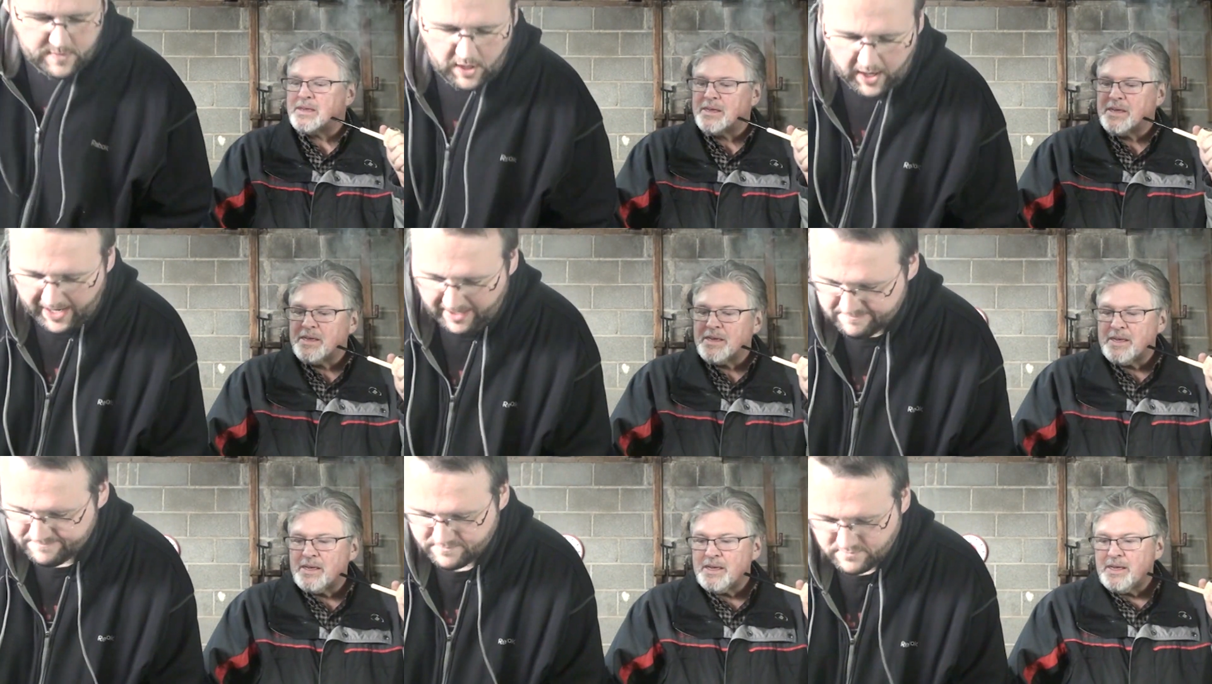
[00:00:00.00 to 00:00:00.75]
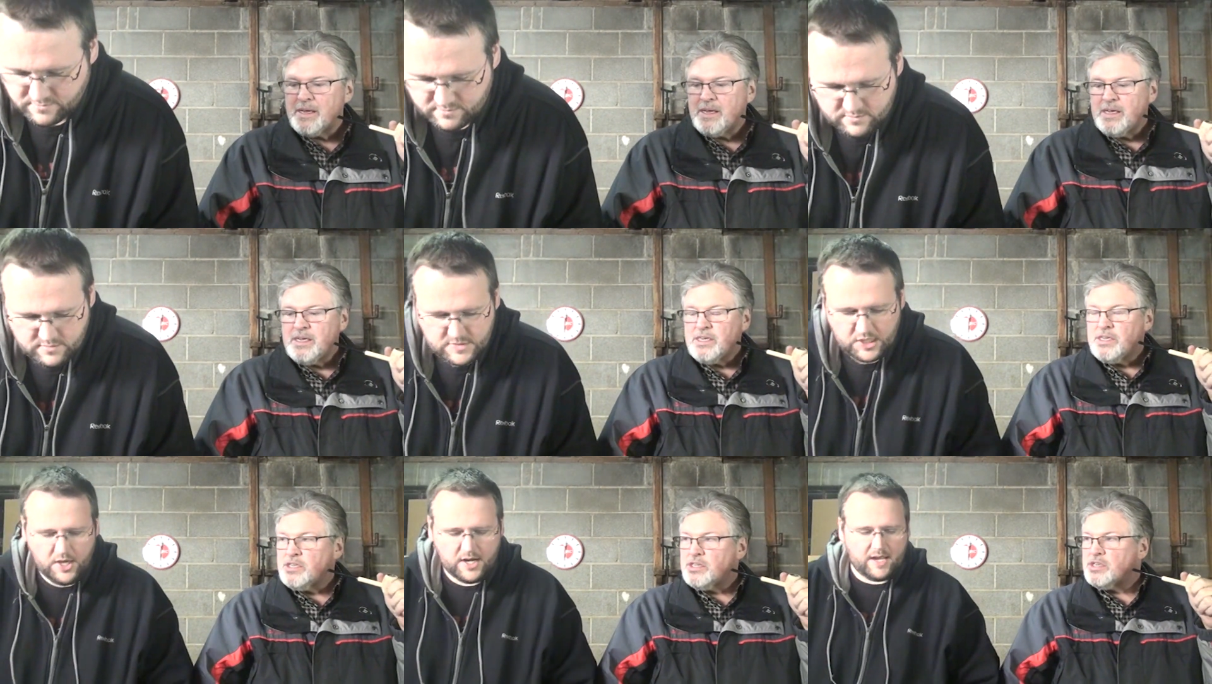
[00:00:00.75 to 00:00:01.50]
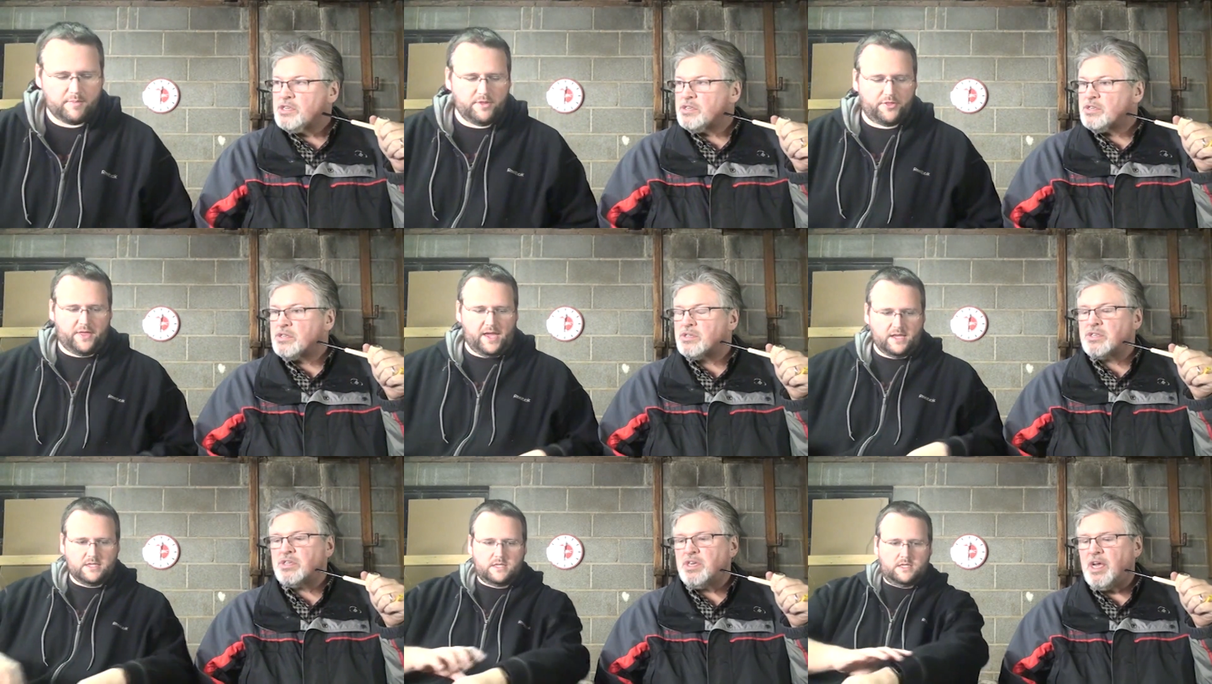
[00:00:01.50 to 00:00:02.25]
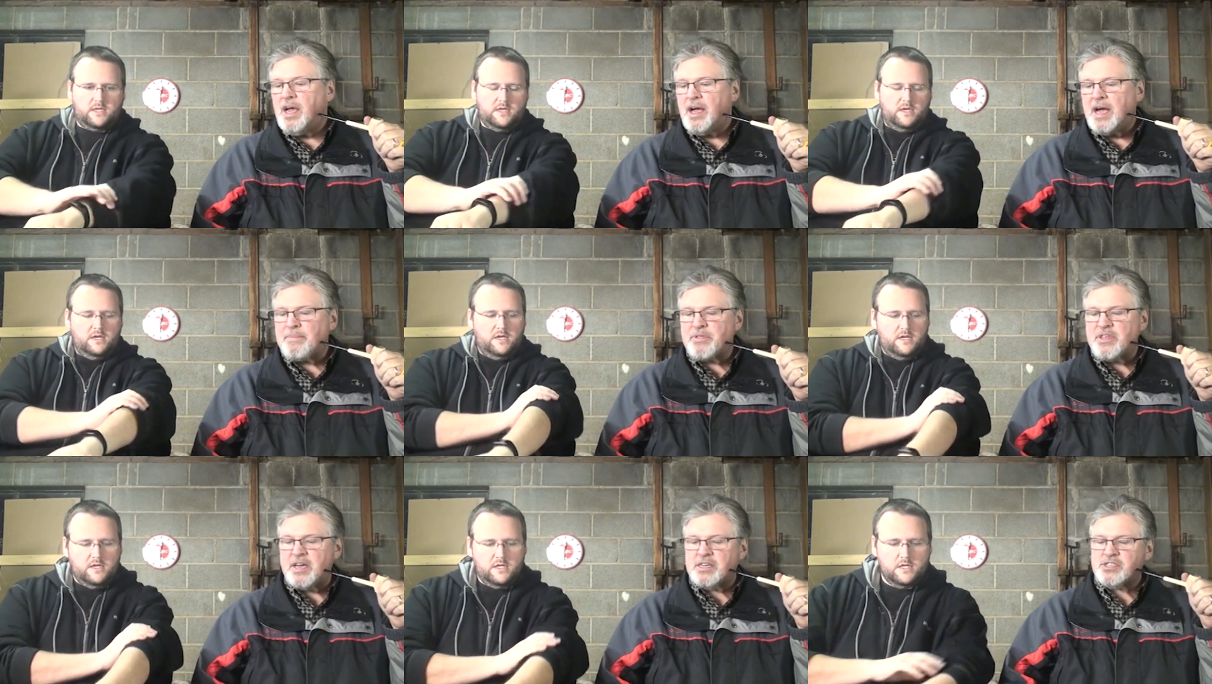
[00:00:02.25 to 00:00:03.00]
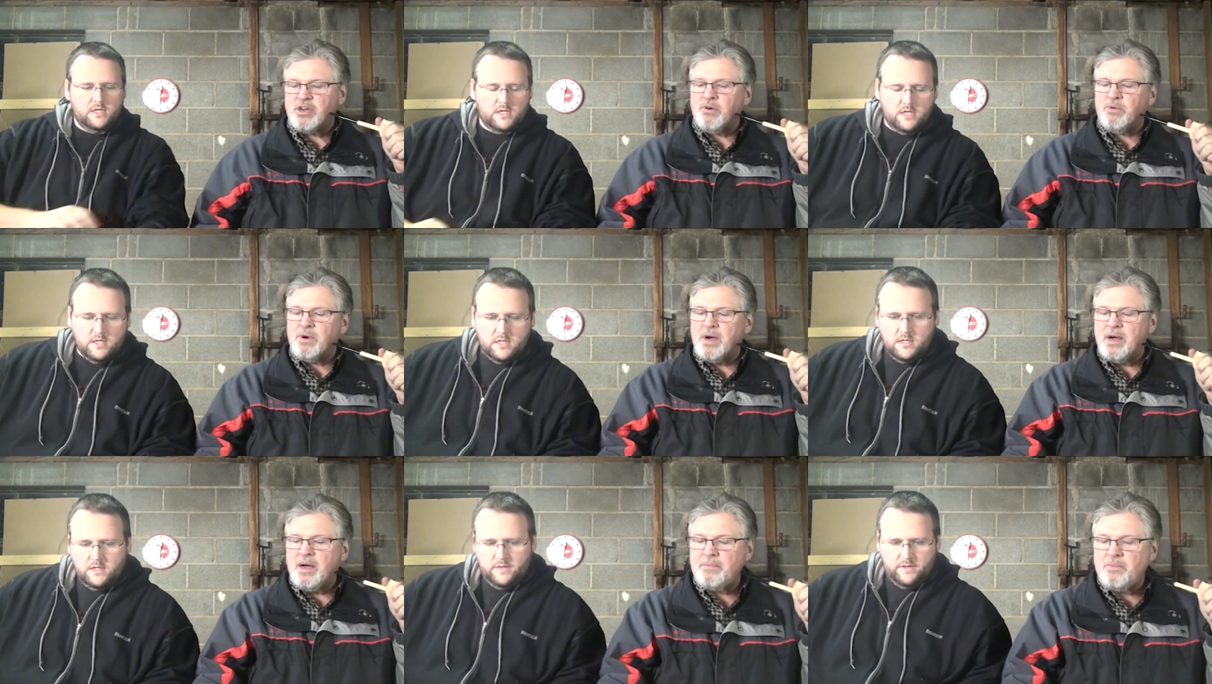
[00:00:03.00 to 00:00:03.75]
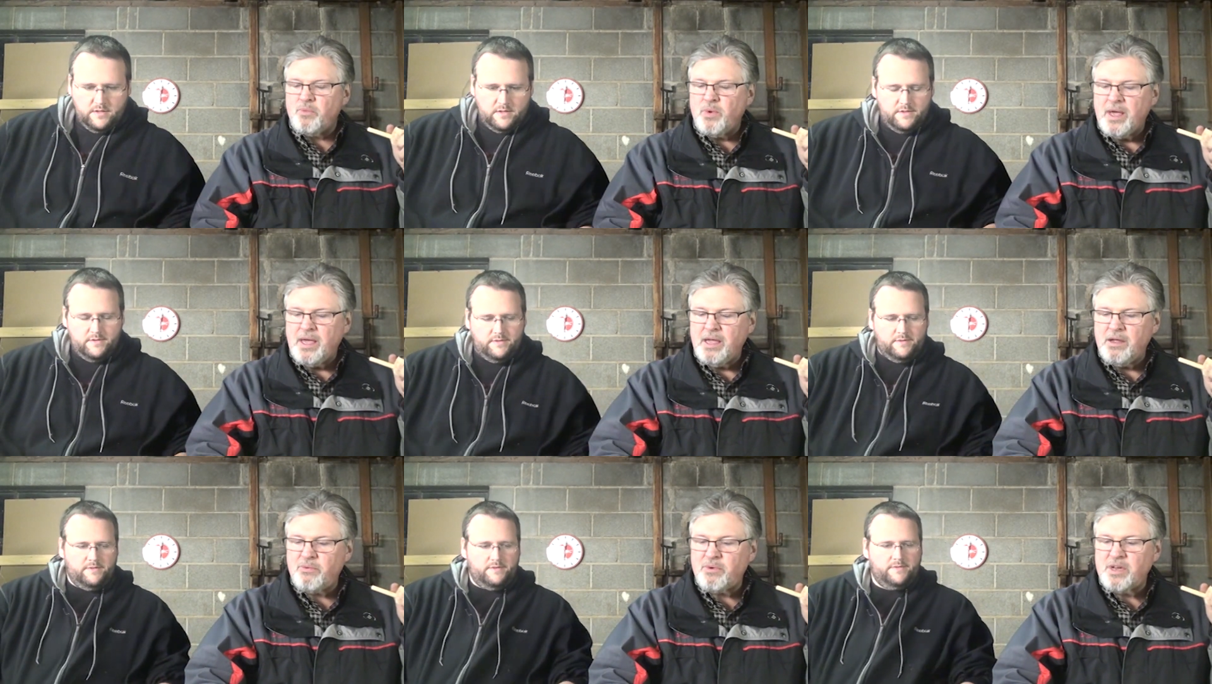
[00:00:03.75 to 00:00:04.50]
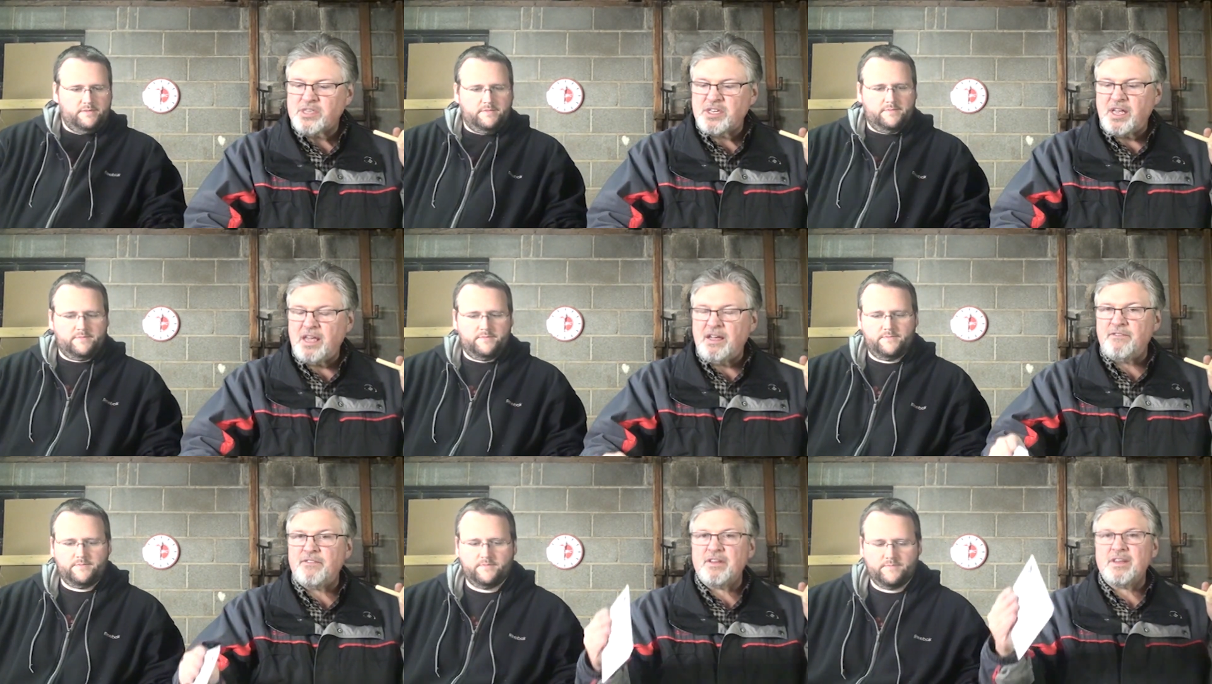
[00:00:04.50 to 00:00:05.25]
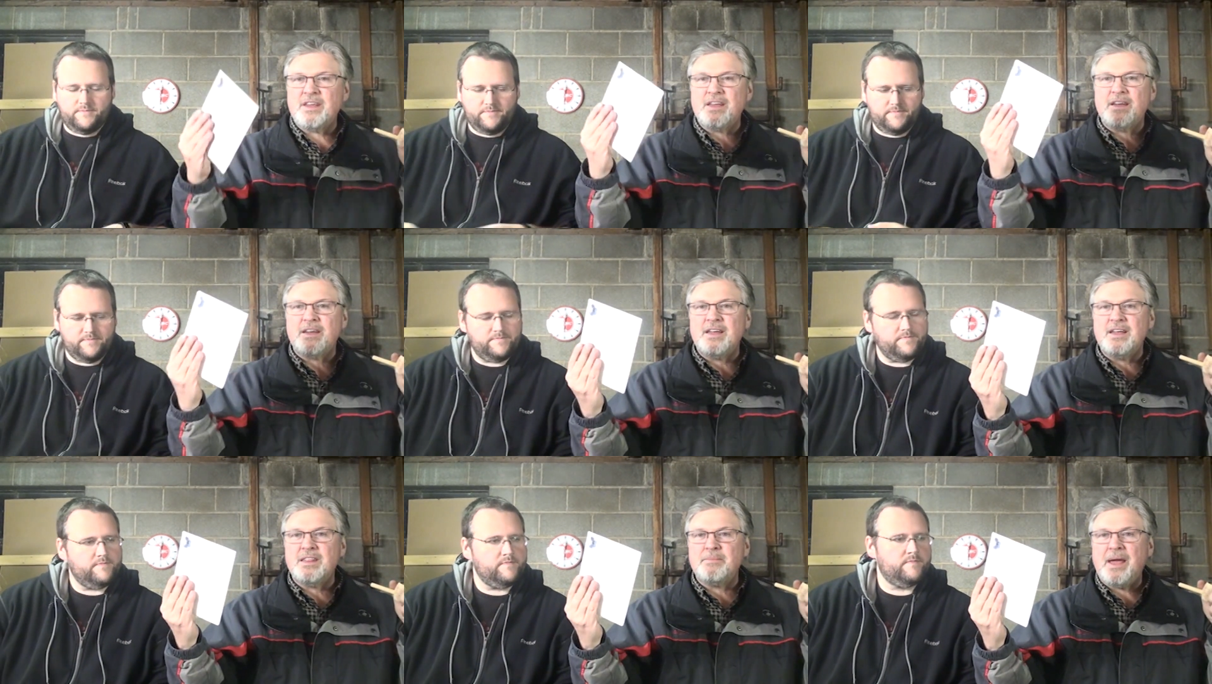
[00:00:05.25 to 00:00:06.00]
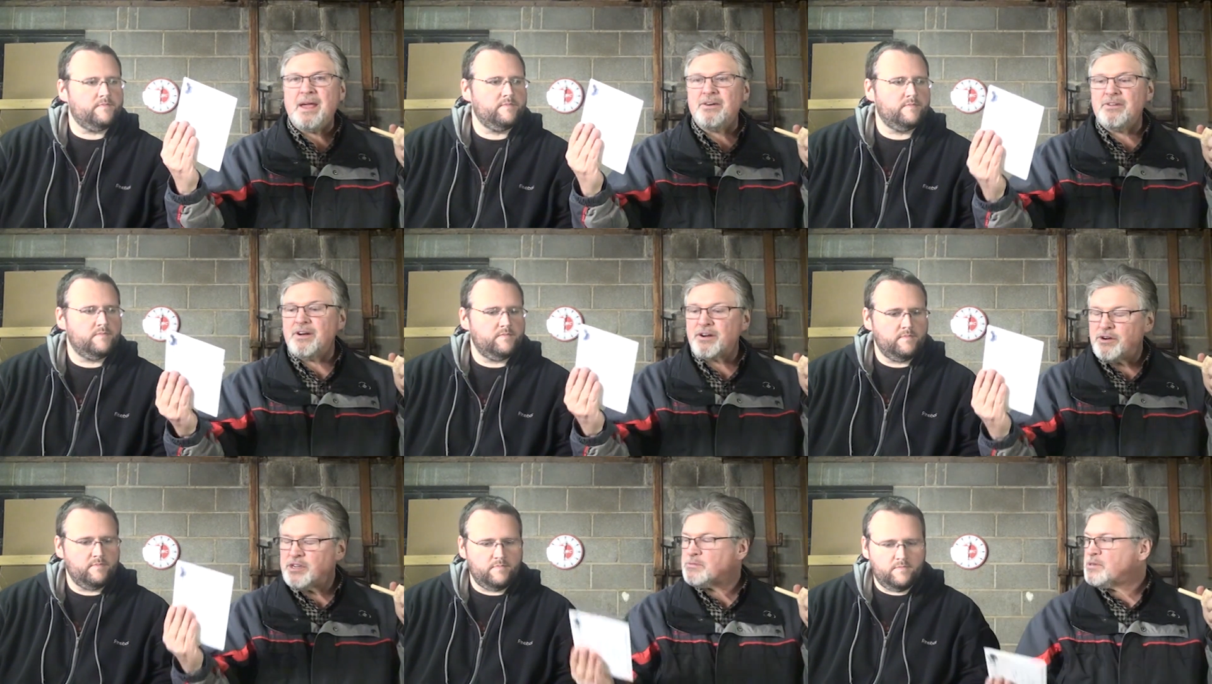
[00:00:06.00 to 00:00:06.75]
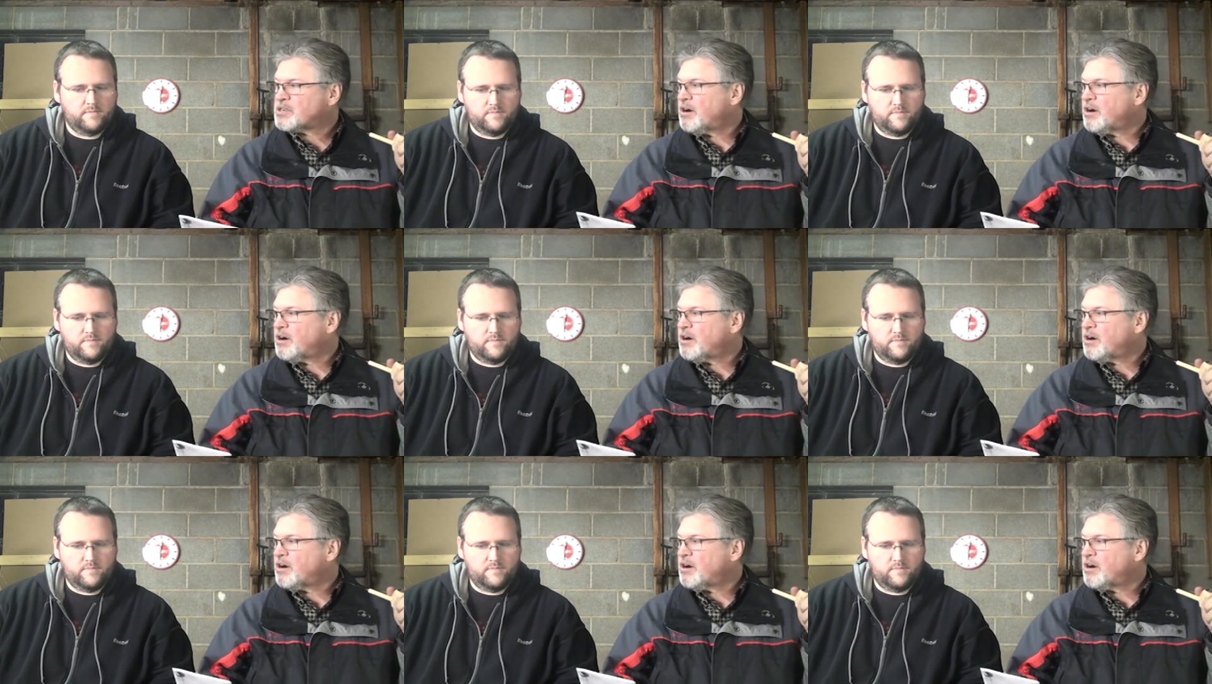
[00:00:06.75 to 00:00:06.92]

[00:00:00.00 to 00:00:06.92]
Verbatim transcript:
Speaker 1: All right. You had a couple of things.
Speaker 2: Yeah, a couple of things. So uh, we received in the mail a Christmas